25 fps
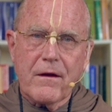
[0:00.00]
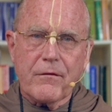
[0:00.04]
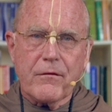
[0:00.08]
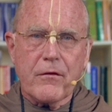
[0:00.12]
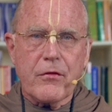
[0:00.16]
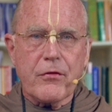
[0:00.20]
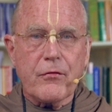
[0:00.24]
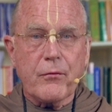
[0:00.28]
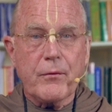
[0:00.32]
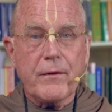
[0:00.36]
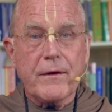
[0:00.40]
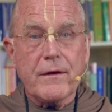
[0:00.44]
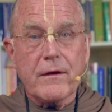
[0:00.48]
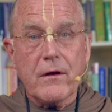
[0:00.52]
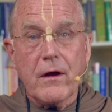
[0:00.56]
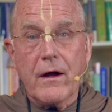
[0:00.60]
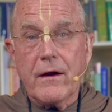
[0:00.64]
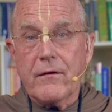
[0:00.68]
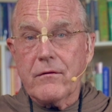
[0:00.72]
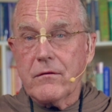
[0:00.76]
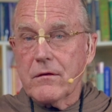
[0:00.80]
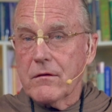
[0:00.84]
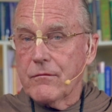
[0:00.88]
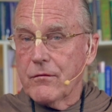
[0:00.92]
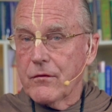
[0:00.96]
The 3
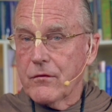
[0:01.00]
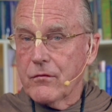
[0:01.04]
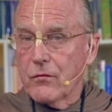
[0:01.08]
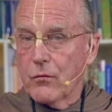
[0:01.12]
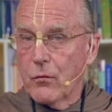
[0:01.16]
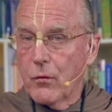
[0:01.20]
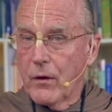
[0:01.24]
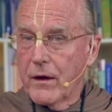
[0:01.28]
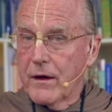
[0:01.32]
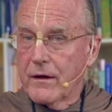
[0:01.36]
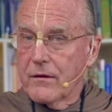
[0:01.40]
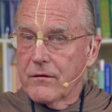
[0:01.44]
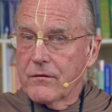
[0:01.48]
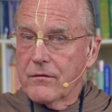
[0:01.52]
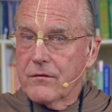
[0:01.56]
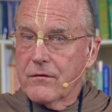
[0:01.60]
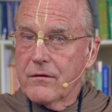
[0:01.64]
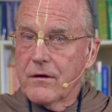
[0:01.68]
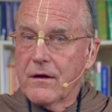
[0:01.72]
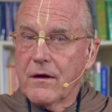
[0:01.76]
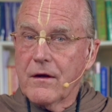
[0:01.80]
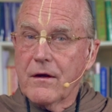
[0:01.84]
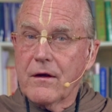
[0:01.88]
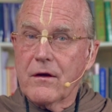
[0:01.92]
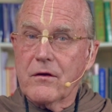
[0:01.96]
lines of his
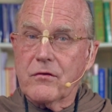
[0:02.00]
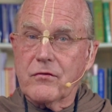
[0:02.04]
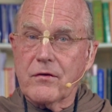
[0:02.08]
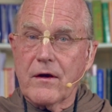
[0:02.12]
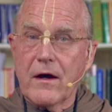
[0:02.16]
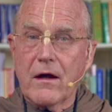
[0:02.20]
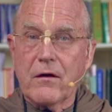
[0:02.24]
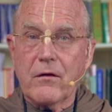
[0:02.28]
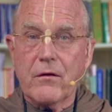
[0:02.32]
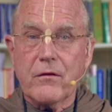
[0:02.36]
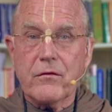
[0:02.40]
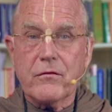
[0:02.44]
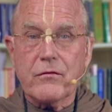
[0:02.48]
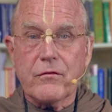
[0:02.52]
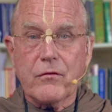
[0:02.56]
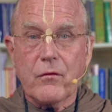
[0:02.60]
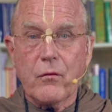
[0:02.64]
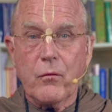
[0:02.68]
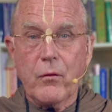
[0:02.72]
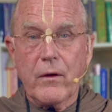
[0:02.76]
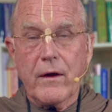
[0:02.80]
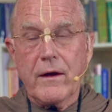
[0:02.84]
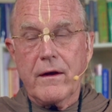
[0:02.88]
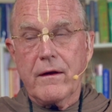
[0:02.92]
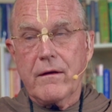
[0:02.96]
waist challenged the
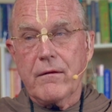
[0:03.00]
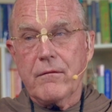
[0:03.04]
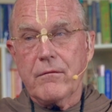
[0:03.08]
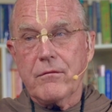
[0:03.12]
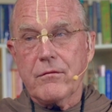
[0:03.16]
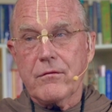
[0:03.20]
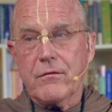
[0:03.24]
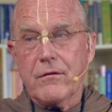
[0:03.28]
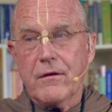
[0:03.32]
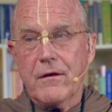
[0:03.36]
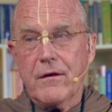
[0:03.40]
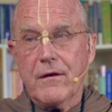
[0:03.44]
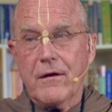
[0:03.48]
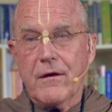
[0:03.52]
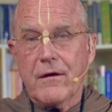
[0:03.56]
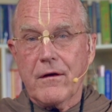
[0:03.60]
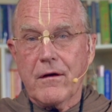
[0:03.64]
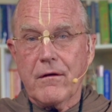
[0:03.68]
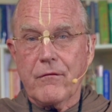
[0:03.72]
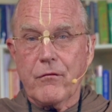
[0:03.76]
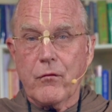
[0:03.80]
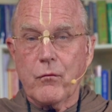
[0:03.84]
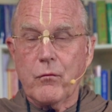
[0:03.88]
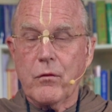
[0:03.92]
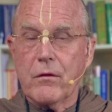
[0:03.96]
waves
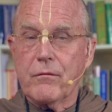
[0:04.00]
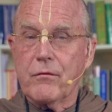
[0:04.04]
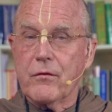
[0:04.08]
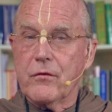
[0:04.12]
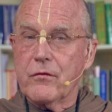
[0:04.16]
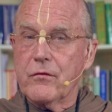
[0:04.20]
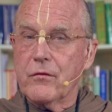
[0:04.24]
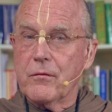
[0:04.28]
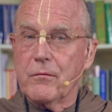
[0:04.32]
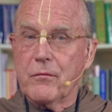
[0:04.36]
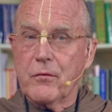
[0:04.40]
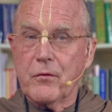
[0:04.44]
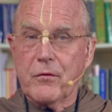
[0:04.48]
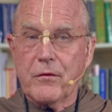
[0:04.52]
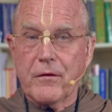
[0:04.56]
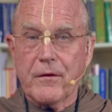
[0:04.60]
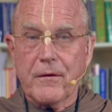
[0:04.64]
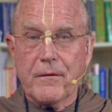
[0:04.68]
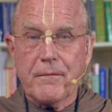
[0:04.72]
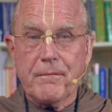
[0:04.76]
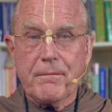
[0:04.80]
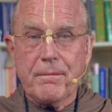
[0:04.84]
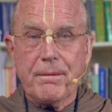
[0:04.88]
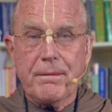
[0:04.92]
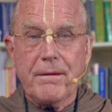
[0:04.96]
of the river
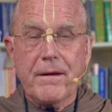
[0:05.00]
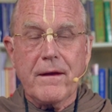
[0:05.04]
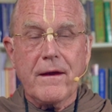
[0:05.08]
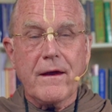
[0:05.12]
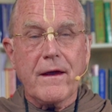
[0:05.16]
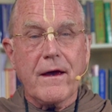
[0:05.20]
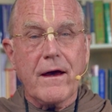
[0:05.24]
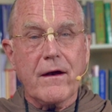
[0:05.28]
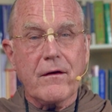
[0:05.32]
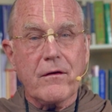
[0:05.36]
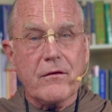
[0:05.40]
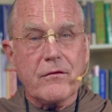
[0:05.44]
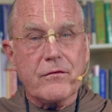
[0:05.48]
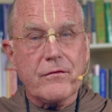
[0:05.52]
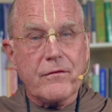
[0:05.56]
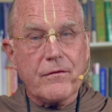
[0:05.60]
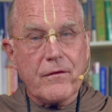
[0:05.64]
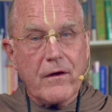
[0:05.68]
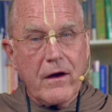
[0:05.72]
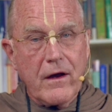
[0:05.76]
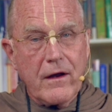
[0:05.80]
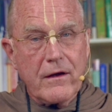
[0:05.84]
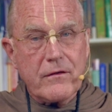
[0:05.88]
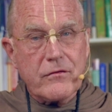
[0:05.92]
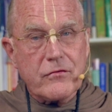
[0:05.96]
Jamuna, and his
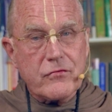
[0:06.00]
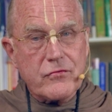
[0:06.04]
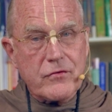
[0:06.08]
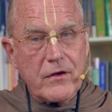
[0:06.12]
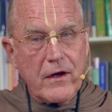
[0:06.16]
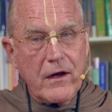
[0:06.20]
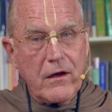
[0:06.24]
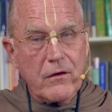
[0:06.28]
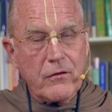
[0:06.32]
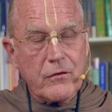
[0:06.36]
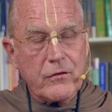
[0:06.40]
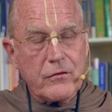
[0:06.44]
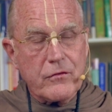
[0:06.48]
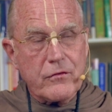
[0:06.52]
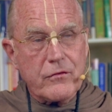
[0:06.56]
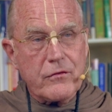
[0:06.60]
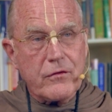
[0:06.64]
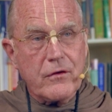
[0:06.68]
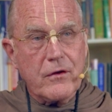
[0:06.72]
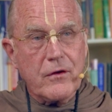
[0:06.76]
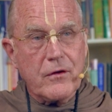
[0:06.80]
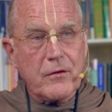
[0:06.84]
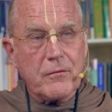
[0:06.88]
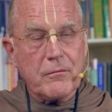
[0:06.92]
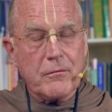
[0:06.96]
thighs
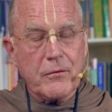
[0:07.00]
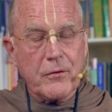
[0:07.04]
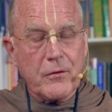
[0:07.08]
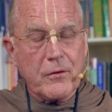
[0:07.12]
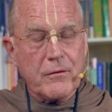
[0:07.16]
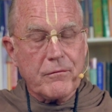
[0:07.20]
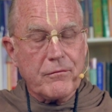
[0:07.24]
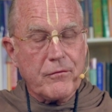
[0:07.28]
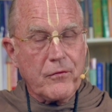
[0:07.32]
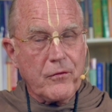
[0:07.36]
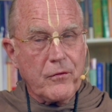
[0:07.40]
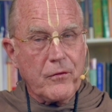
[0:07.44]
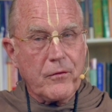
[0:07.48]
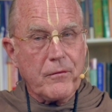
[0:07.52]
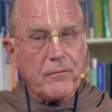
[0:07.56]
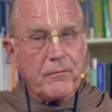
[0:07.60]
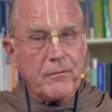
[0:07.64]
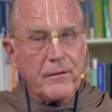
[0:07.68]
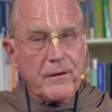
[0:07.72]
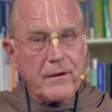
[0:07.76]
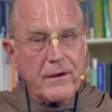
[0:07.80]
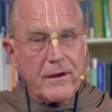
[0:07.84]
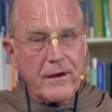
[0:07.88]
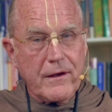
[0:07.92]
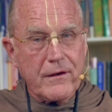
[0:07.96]
challenged beautiful
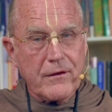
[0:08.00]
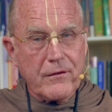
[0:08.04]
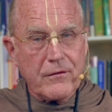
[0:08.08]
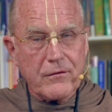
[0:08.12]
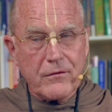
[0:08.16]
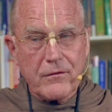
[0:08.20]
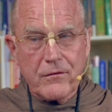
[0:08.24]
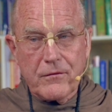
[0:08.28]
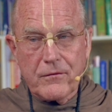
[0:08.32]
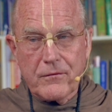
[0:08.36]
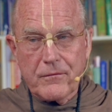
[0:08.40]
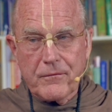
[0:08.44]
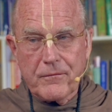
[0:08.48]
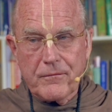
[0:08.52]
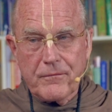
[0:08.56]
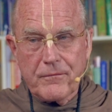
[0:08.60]
bananas.